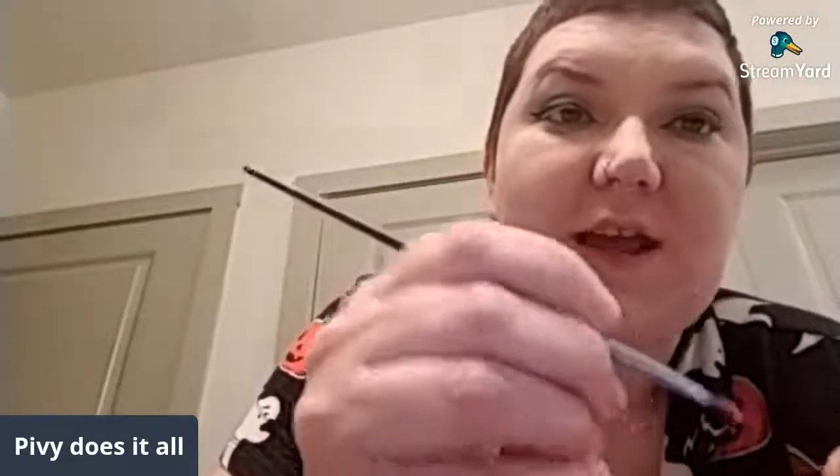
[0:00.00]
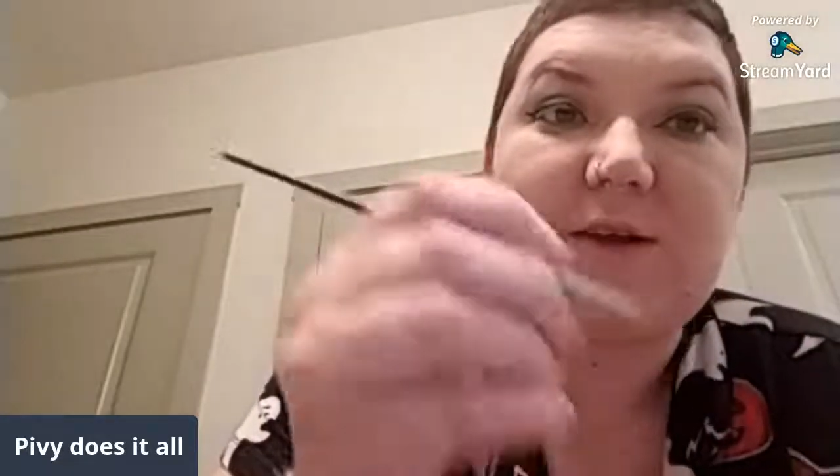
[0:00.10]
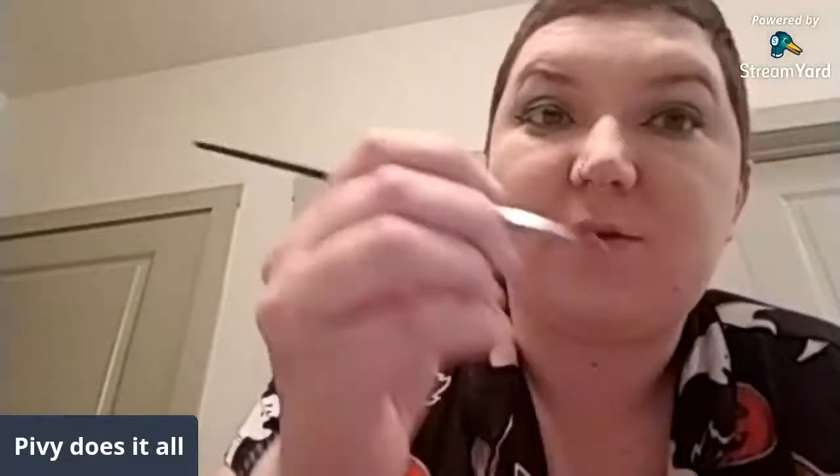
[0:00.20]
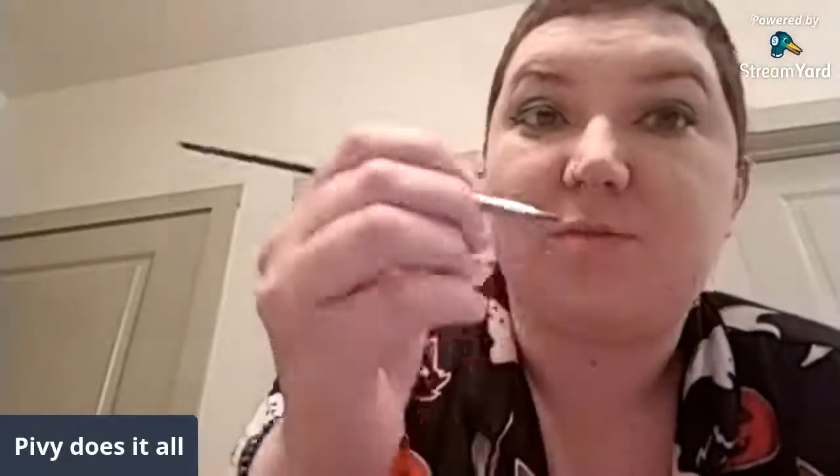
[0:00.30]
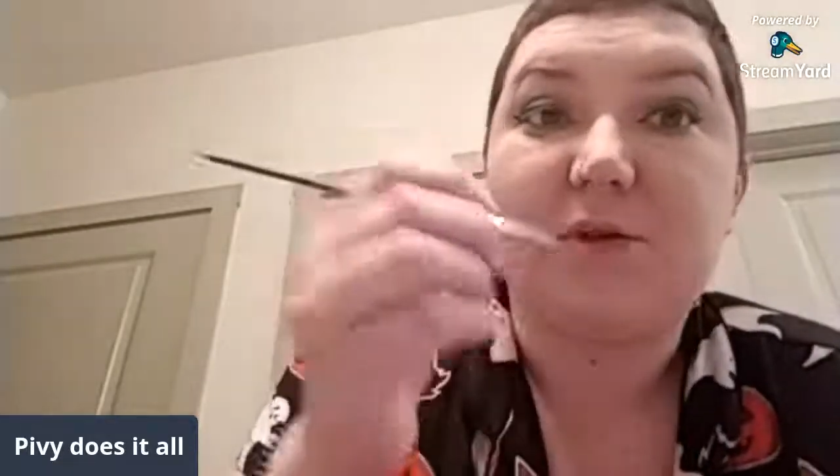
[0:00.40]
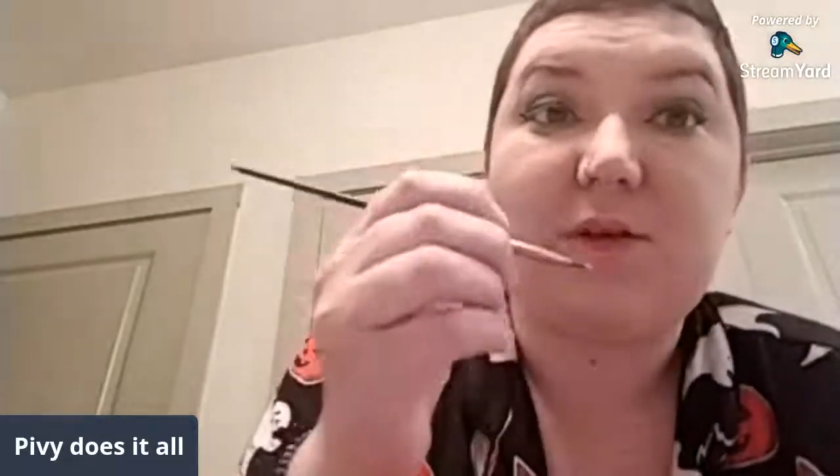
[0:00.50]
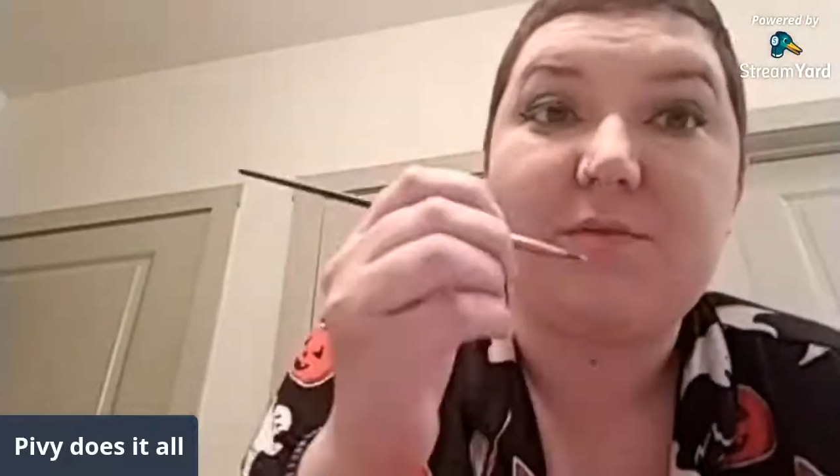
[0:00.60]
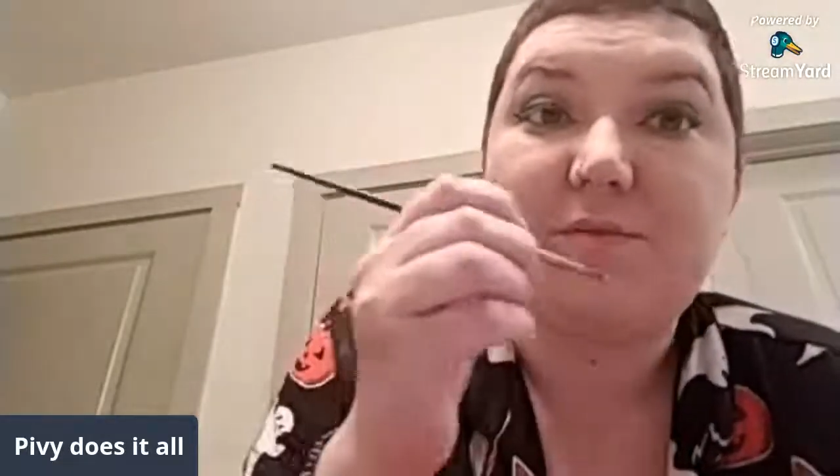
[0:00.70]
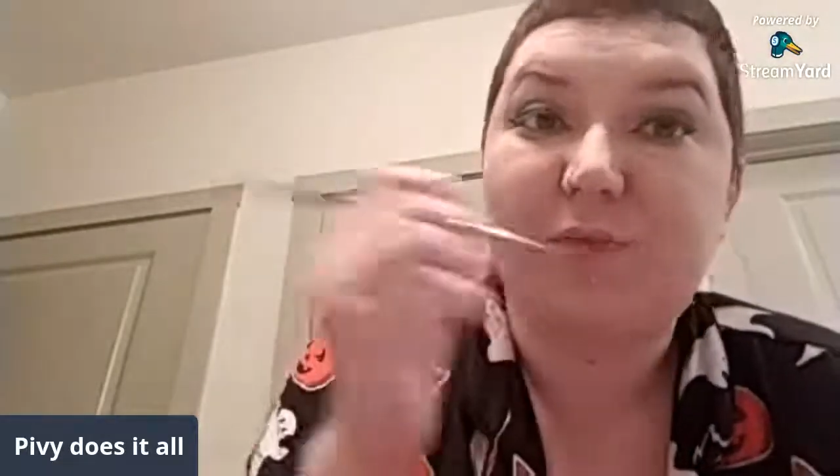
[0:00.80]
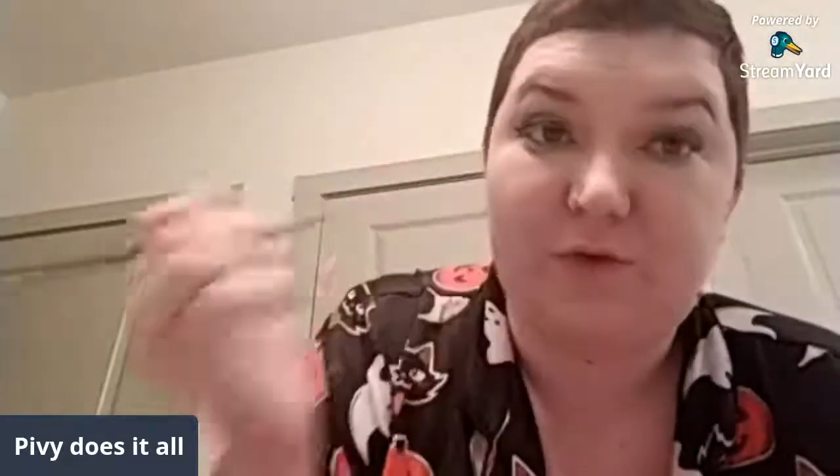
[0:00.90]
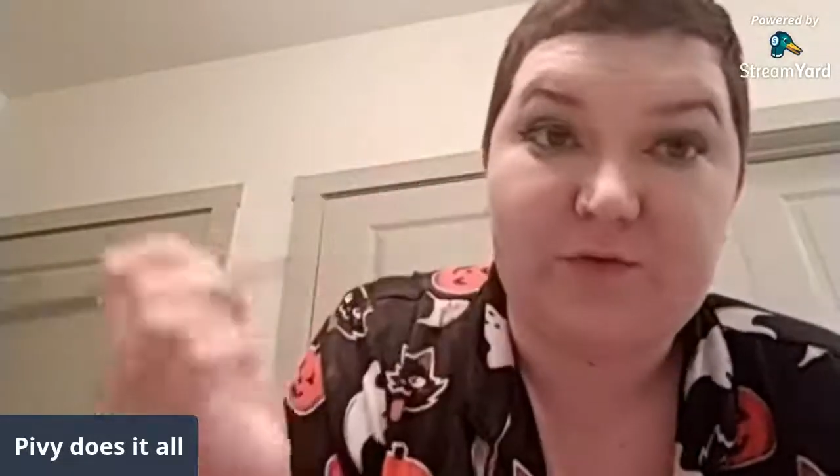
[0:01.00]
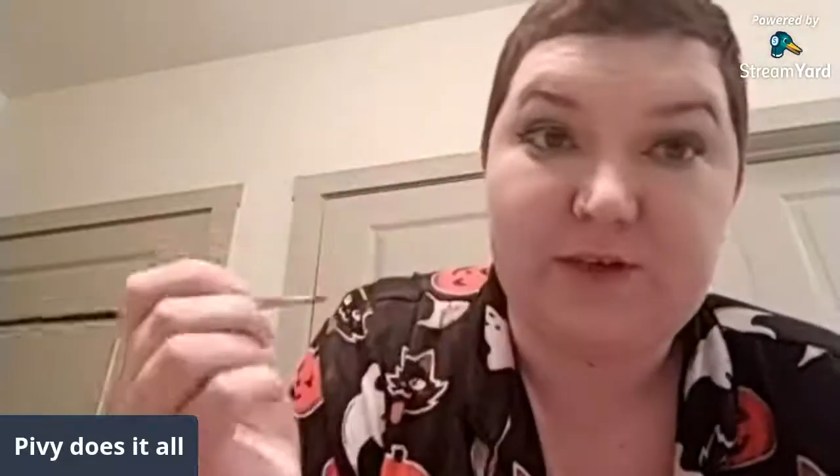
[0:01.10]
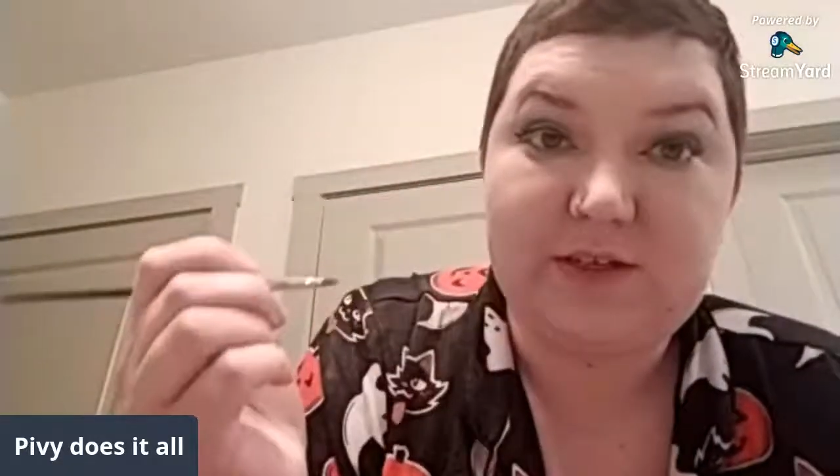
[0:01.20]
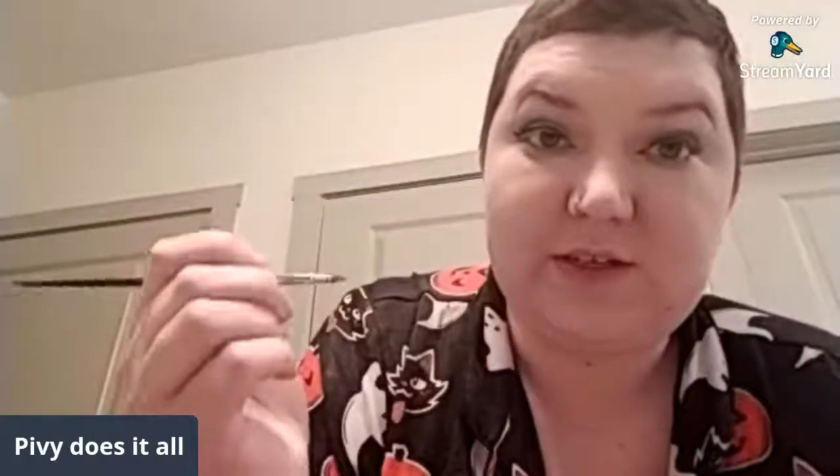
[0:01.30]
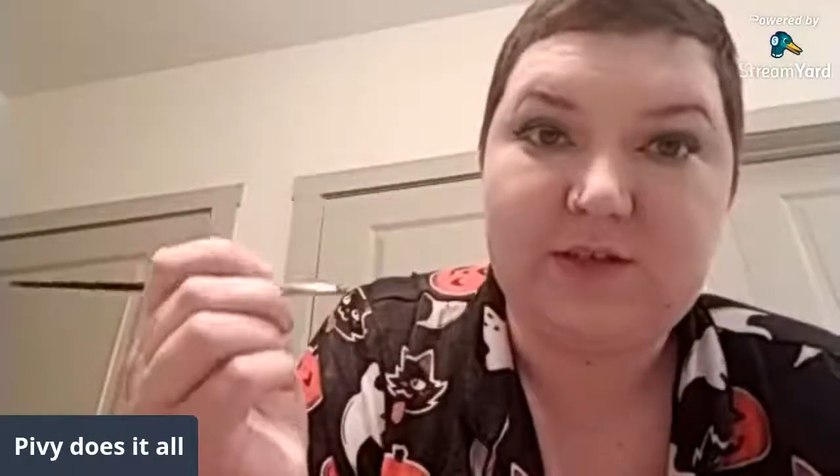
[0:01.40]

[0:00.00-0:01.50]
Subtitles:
and it would be perfect.